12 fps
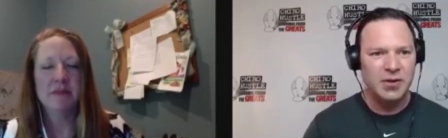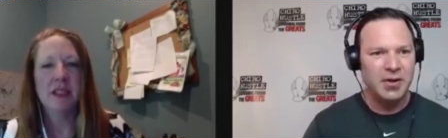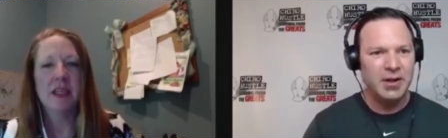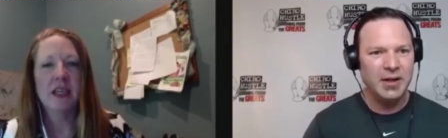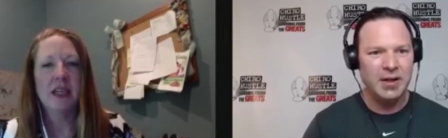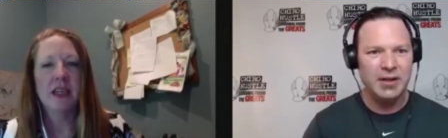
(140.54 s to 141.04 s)

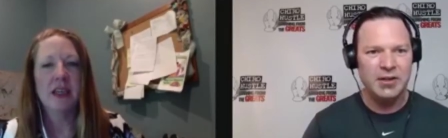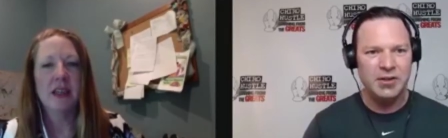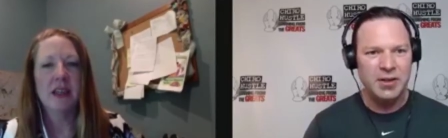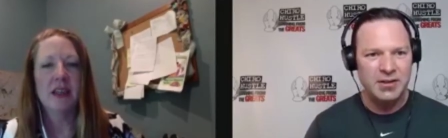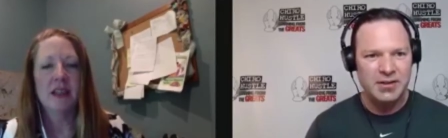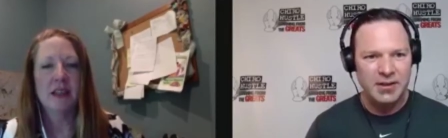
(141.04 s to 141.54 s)
Speaker 1: started getting
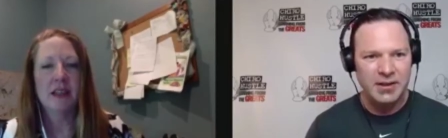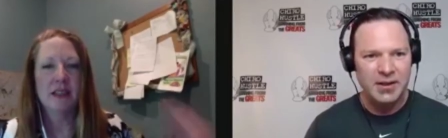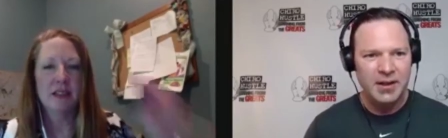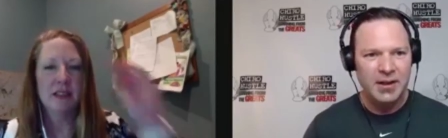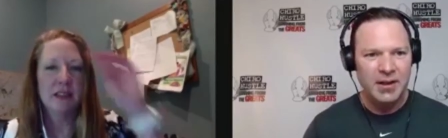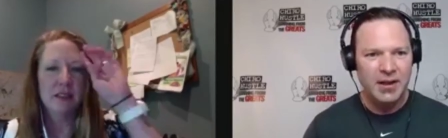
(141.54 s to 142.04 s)

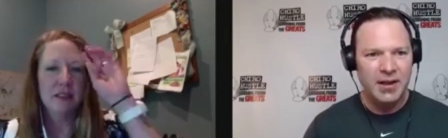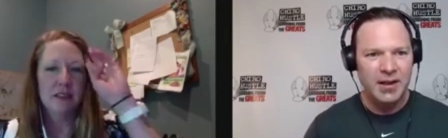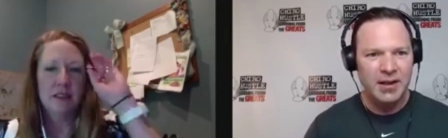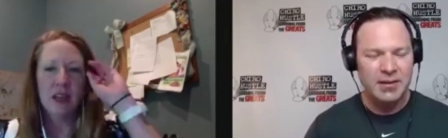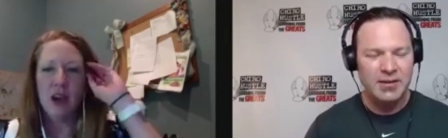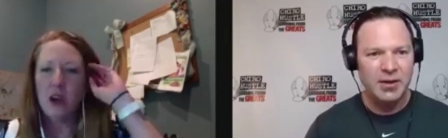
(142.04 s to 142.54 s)
adjusted
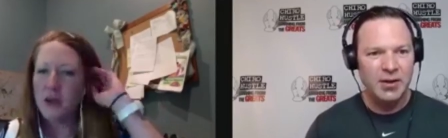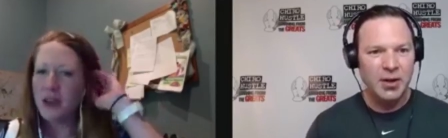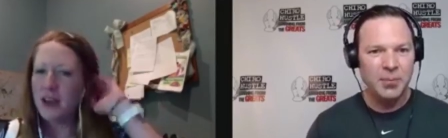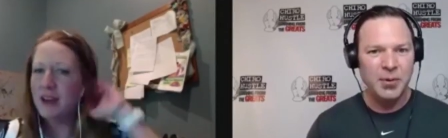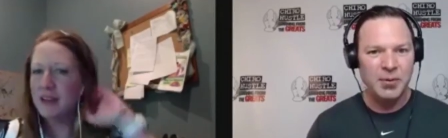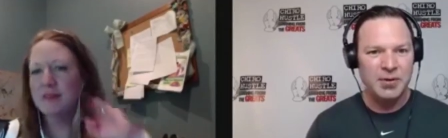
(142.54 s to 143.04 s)
and started oh,
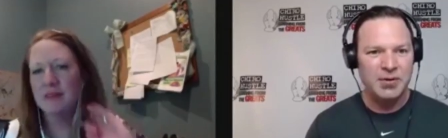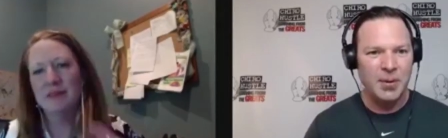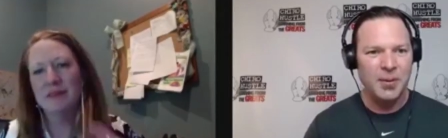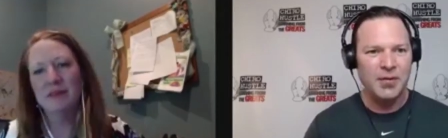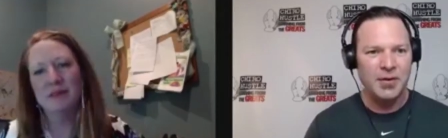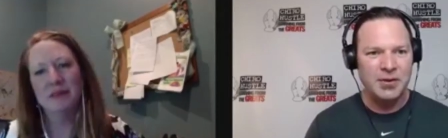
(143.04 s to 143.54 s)
helping yeah. with some
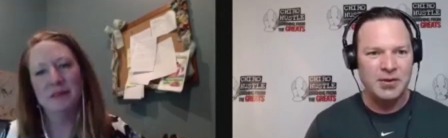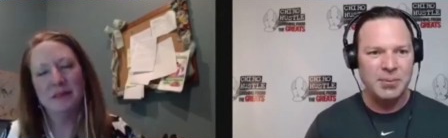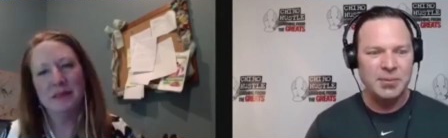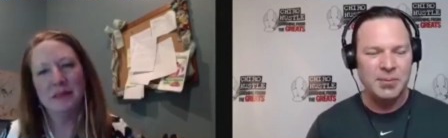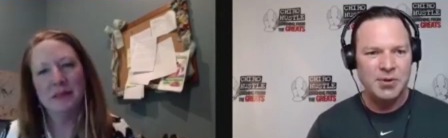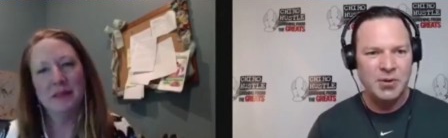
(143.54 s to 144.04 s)
of your
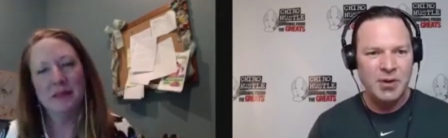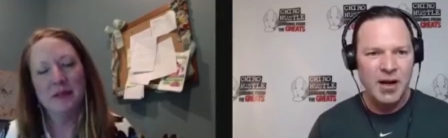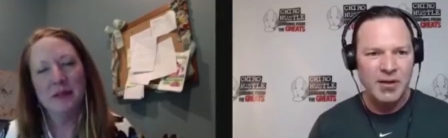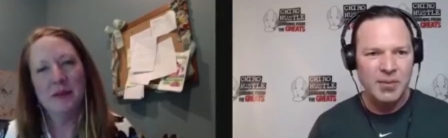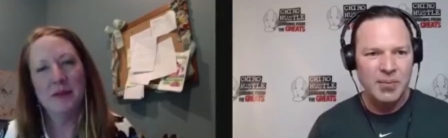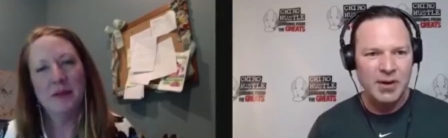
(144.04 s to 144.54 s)
symptoms you were
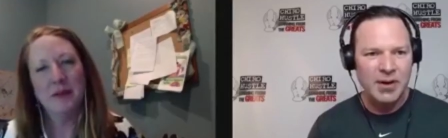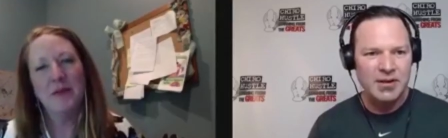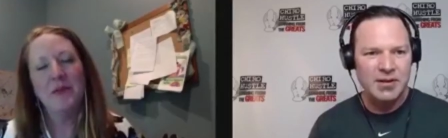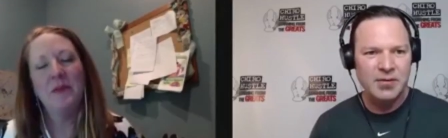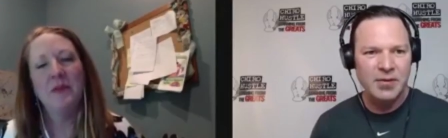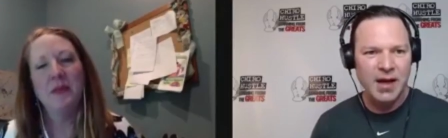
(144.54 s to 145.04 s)
having
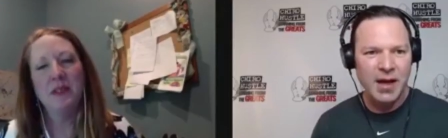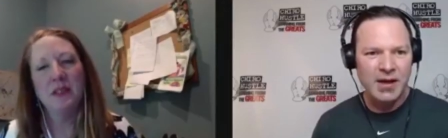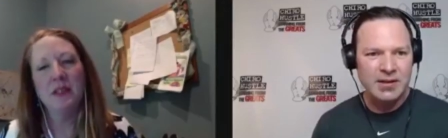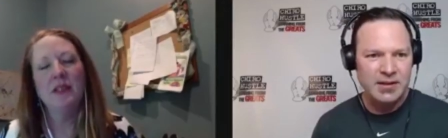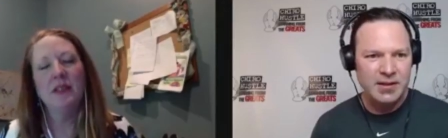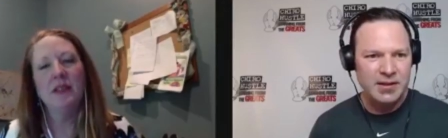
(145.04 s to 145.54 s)
because of the
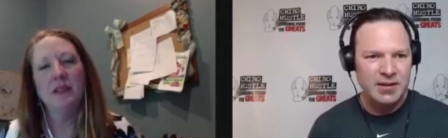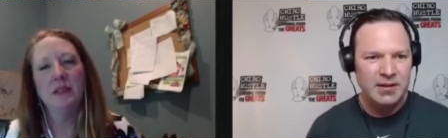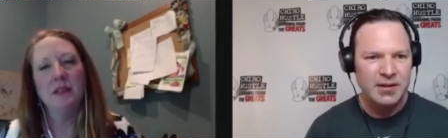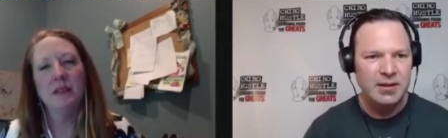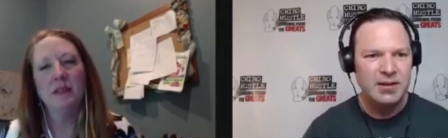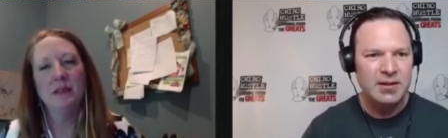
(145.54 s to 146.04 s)
accident.
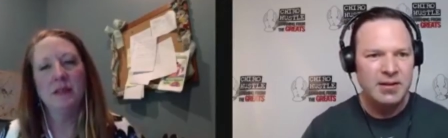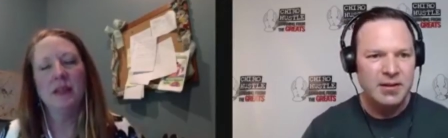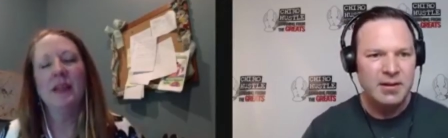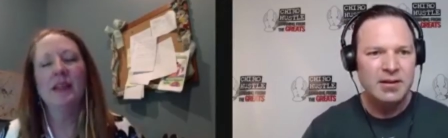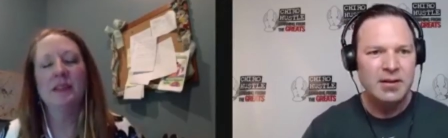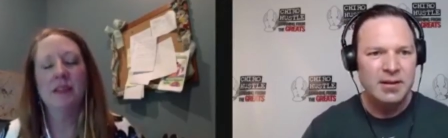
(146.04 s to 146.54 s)

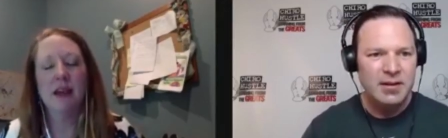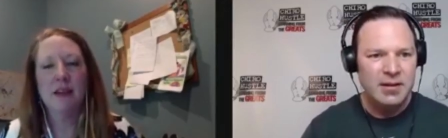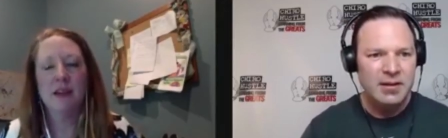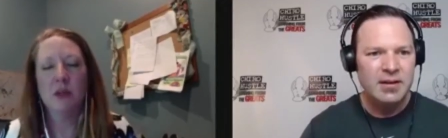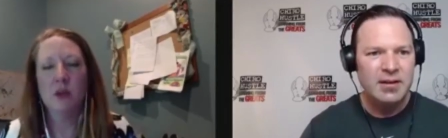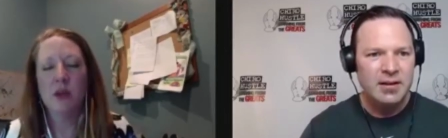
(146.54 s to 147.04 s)

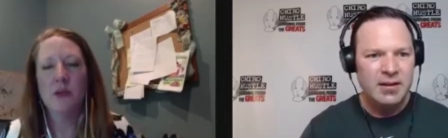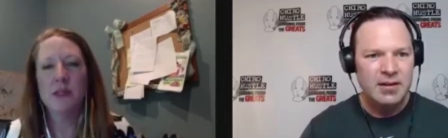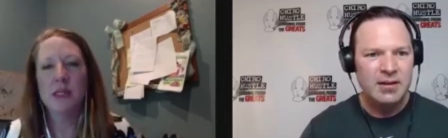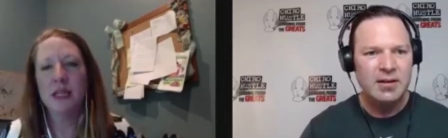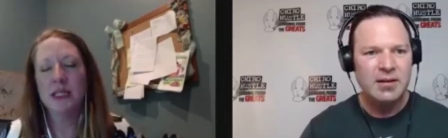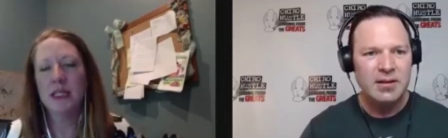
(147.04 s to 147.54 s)
Speaker 2: Exactly. When I
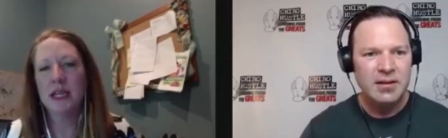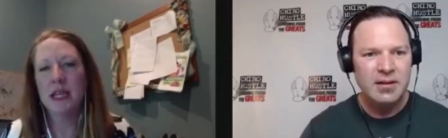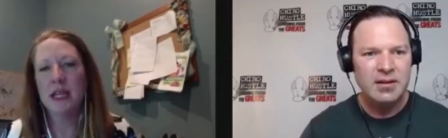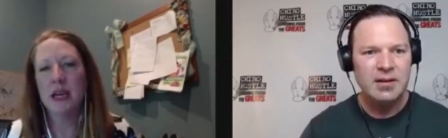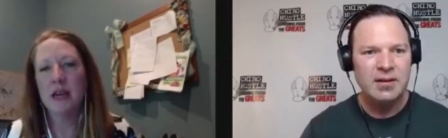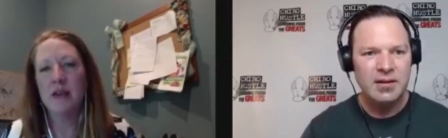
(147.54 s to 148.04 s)
was
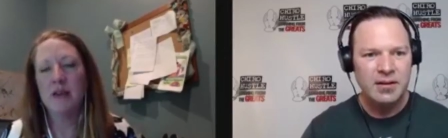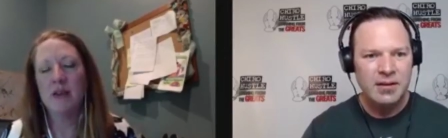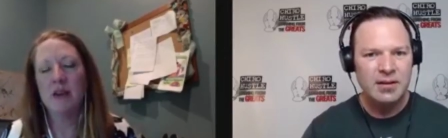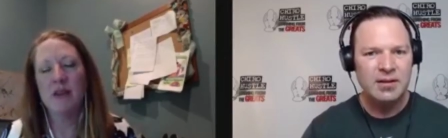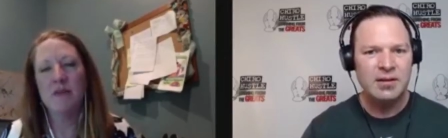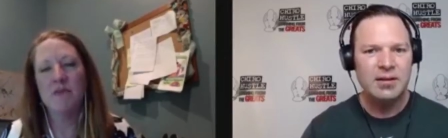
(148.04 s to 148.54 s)
19, I
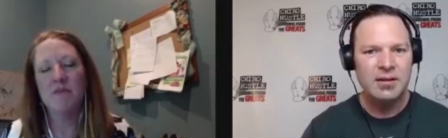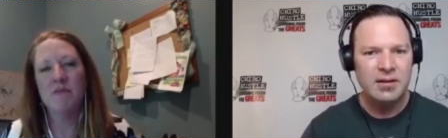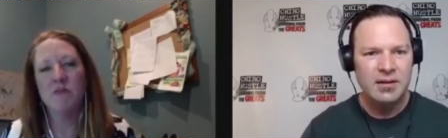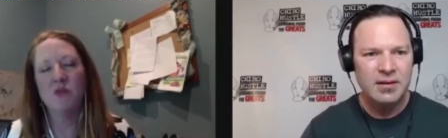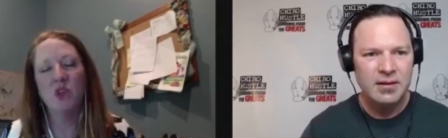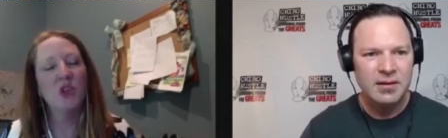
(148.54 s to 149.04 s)

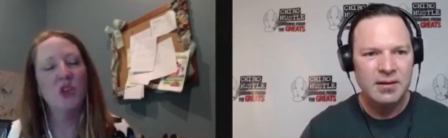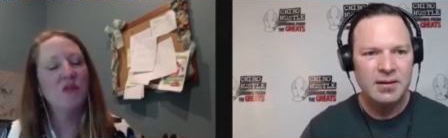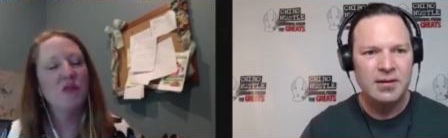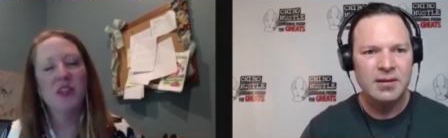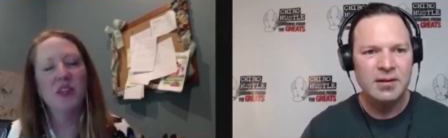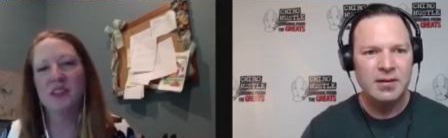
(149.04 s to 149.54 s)
um, turned
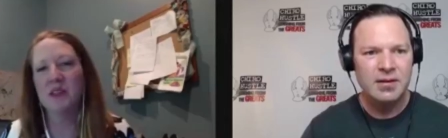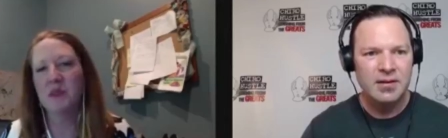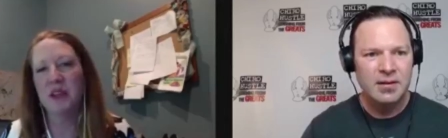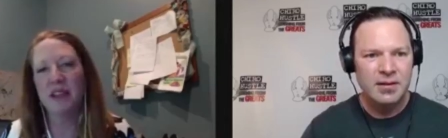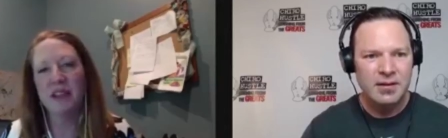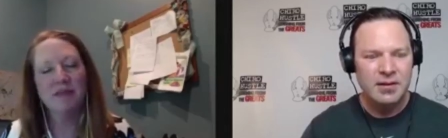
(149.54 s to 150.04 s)
in front of
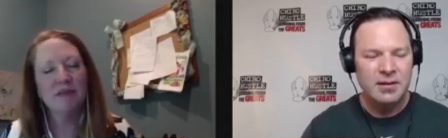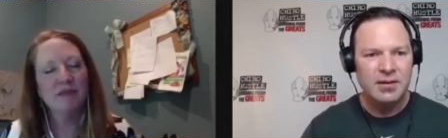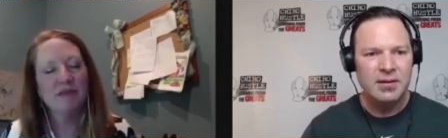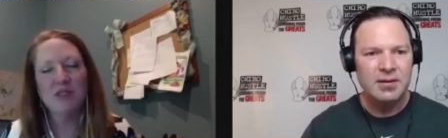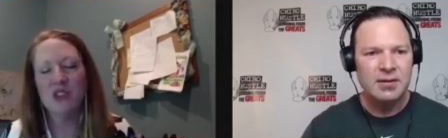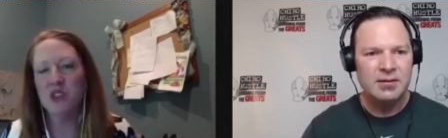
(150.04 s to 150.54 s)
somebody,
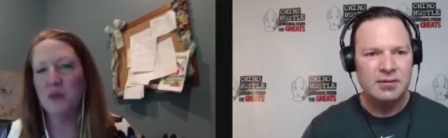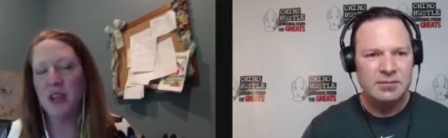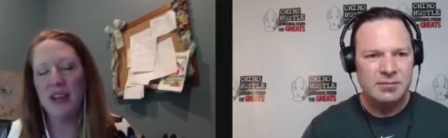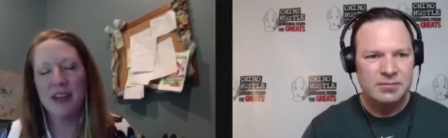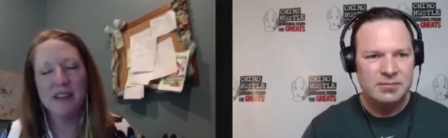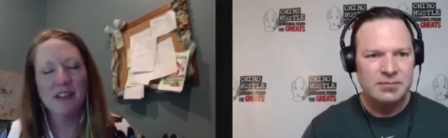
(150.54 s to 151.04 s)

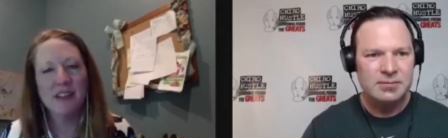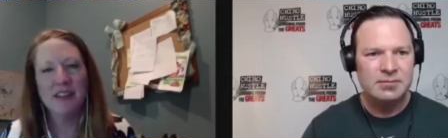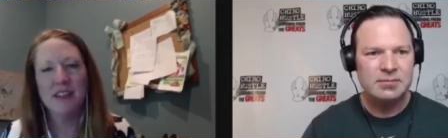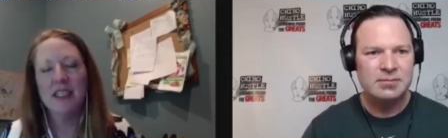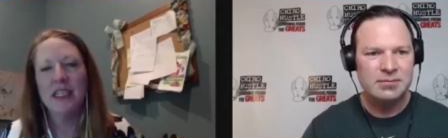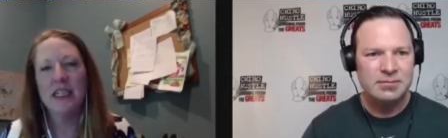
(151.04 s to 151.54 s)
stupid
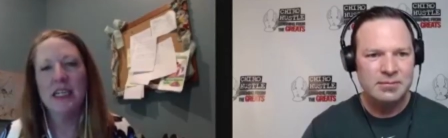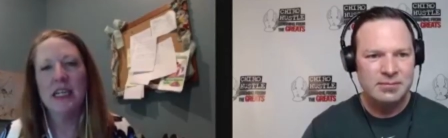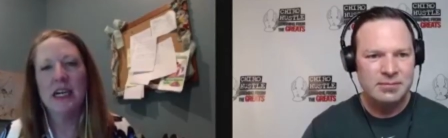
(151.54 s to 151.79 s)
accident,